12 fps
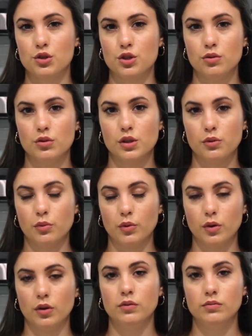juice, it
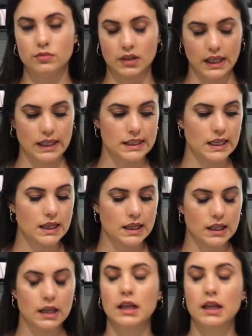will, like I said,